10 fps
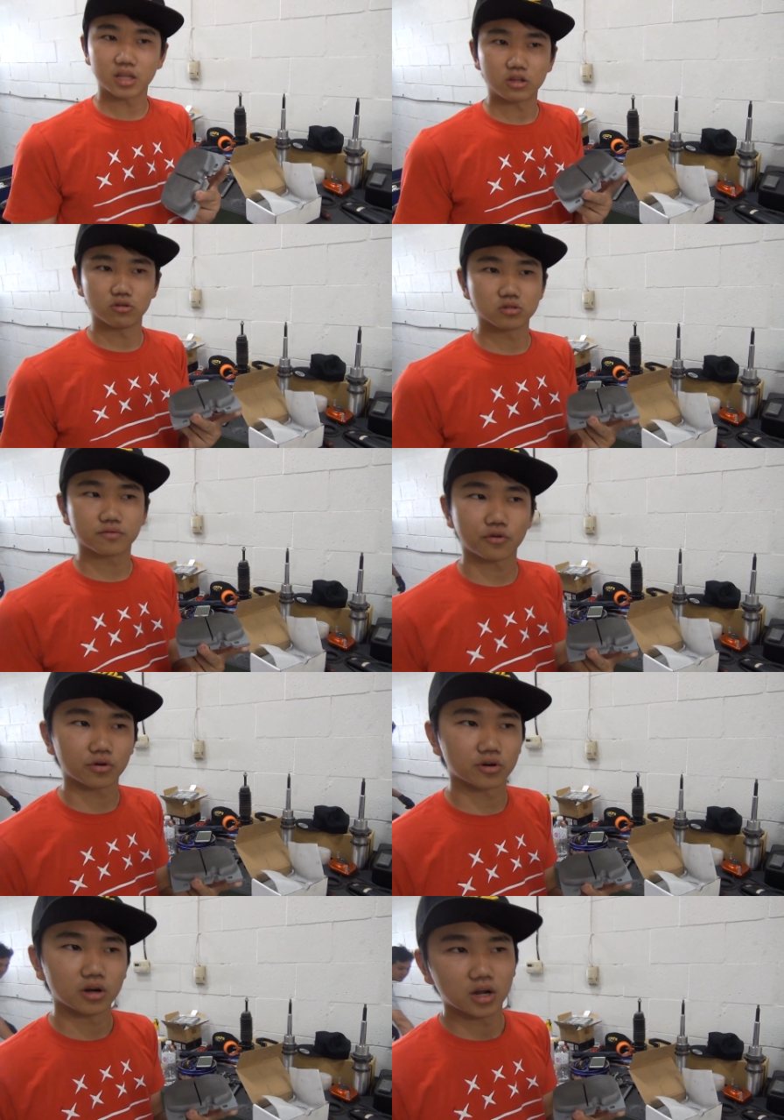that they use
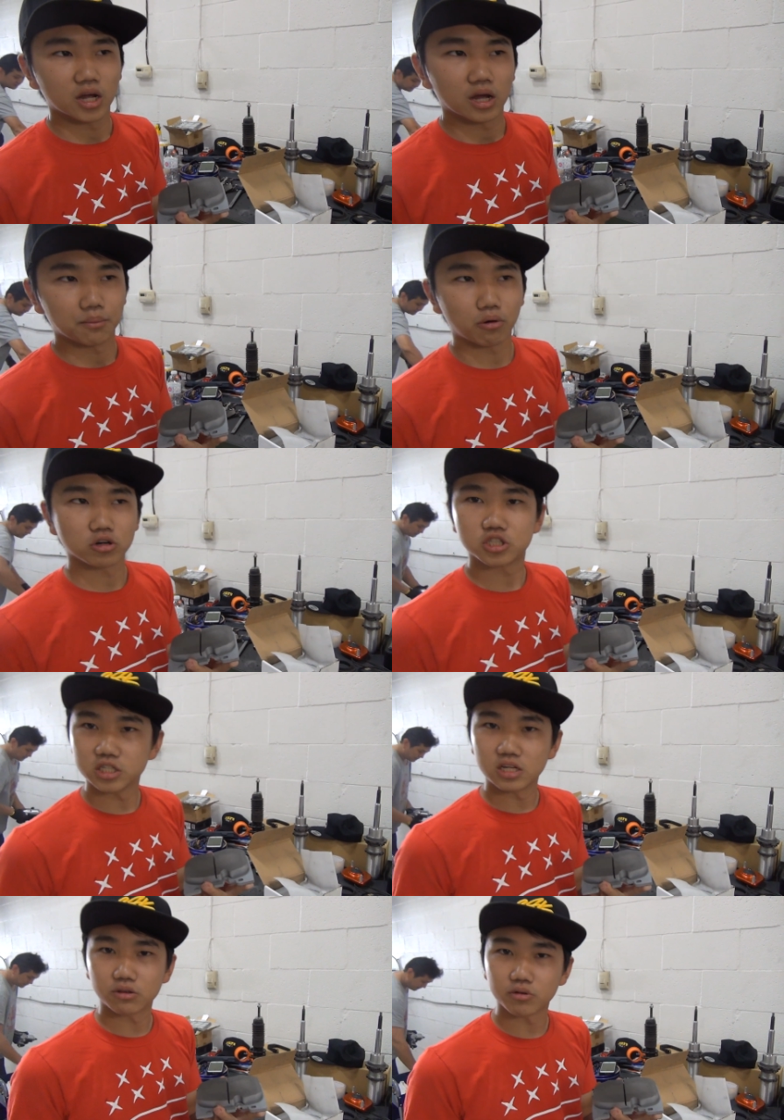for
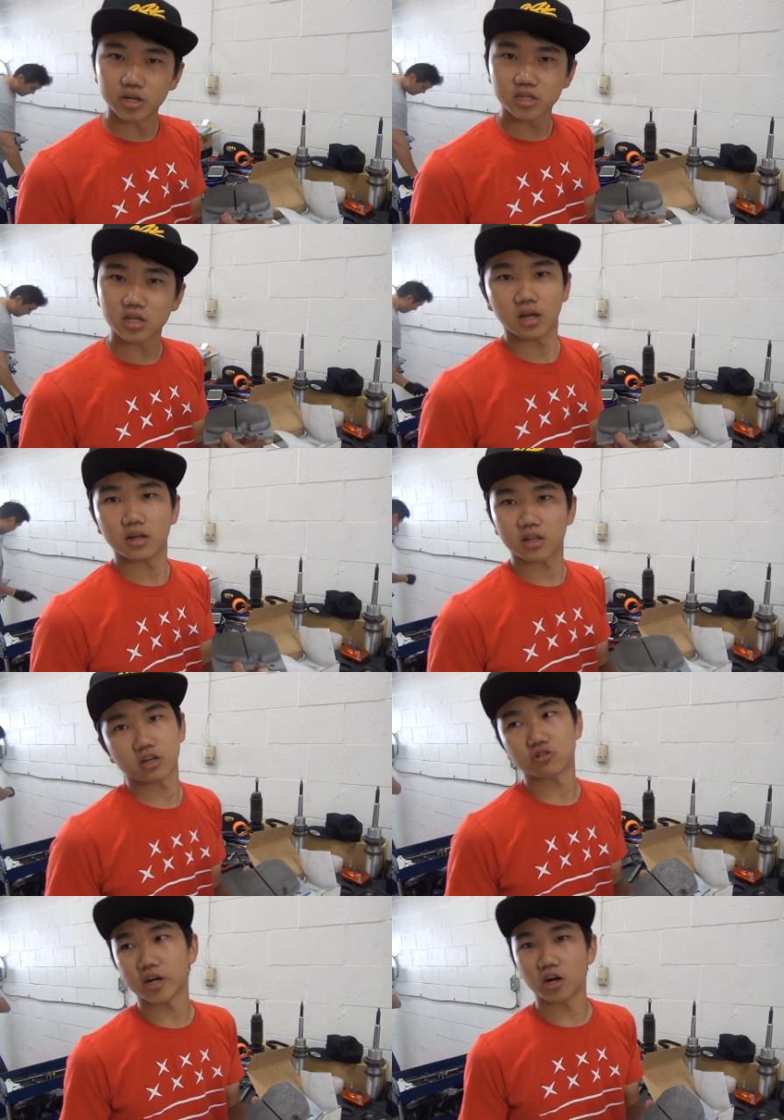Porsche GT3s, like
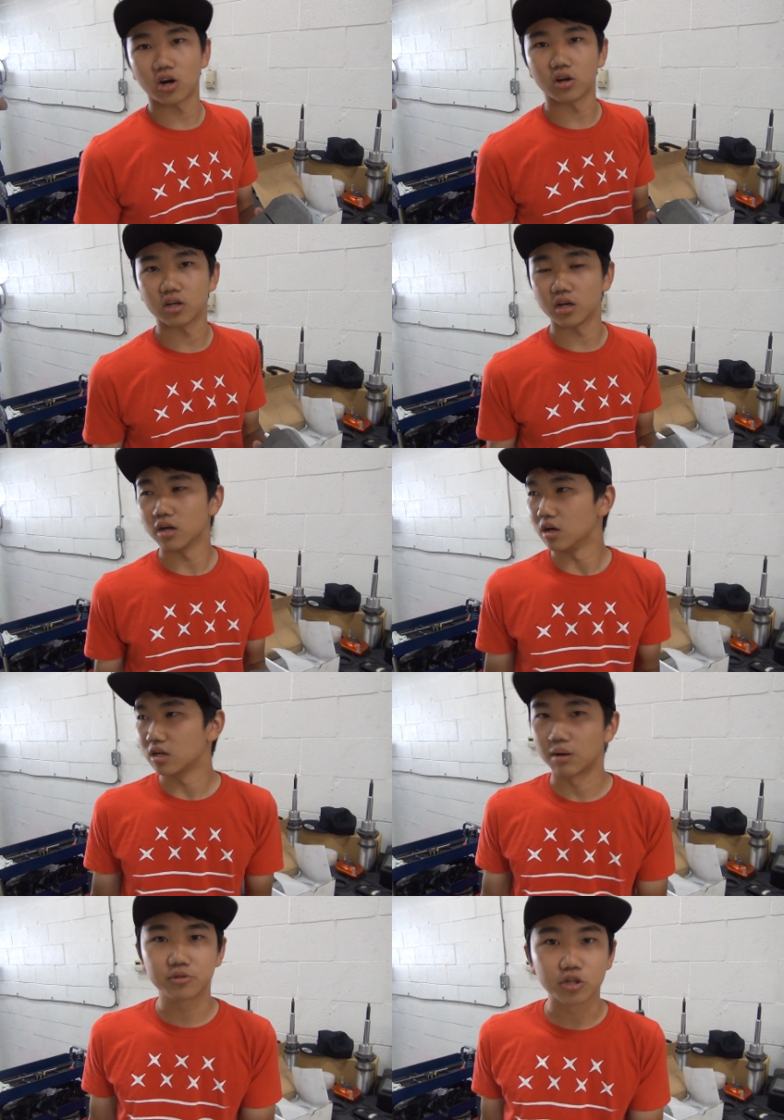a track car on a
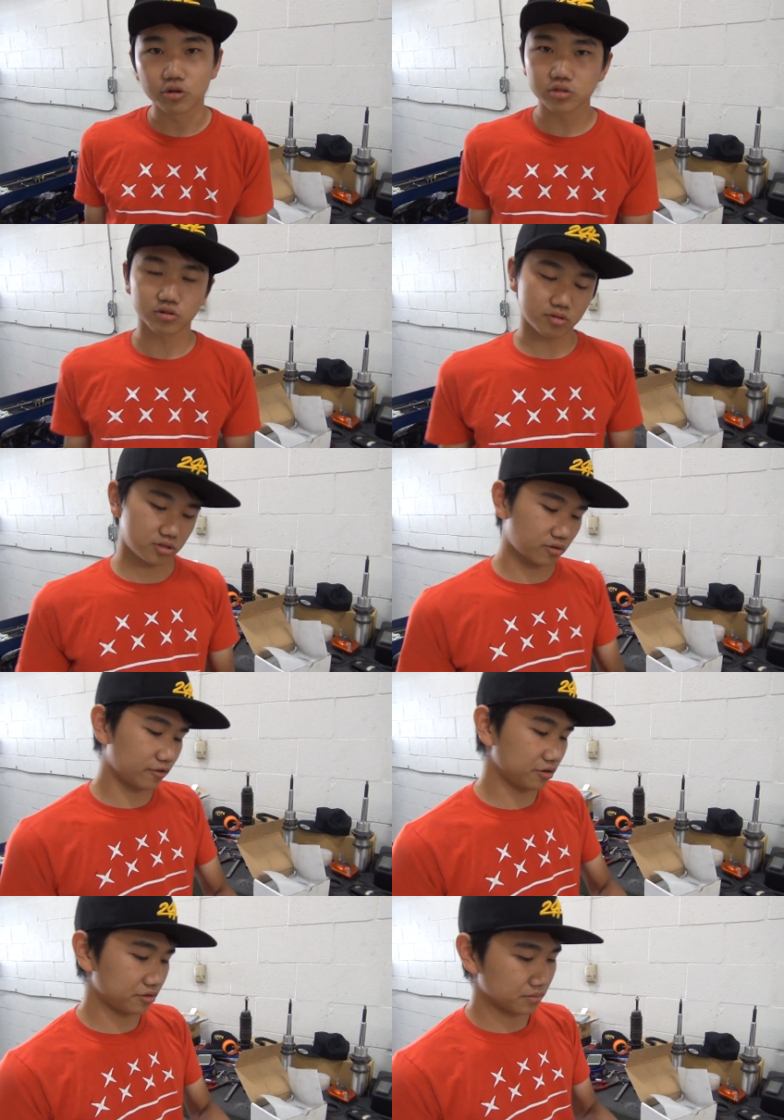Cup 2, so on and so
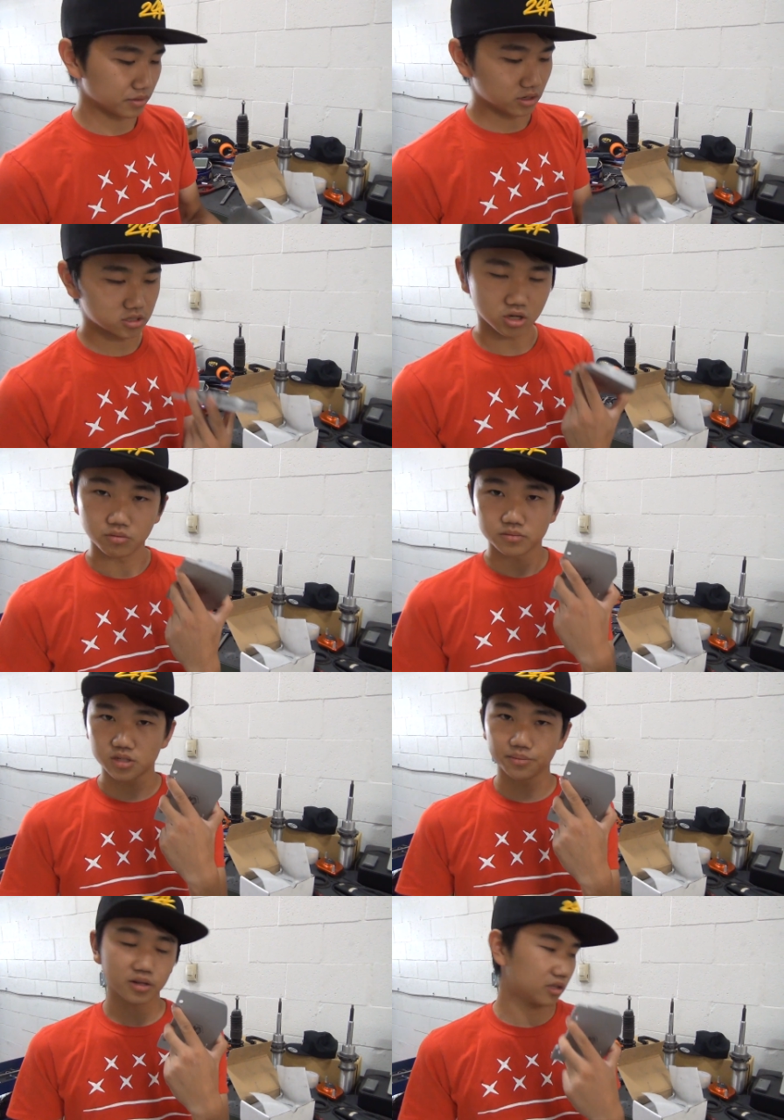forth. So
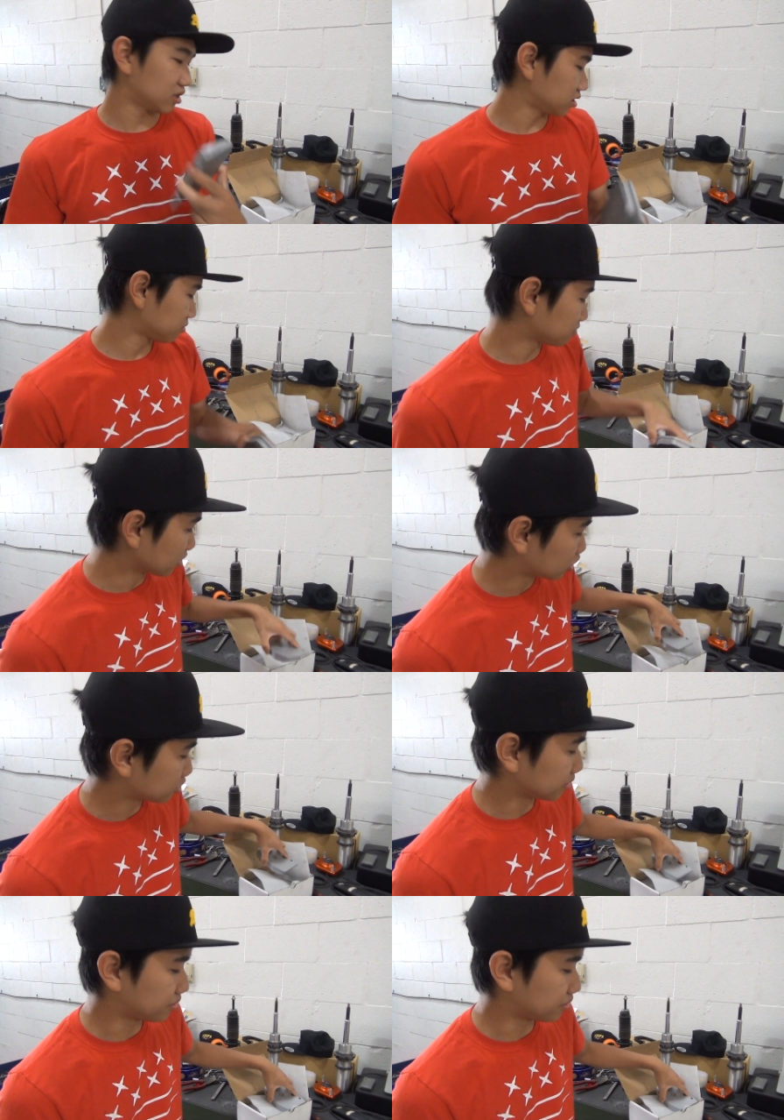something like this should be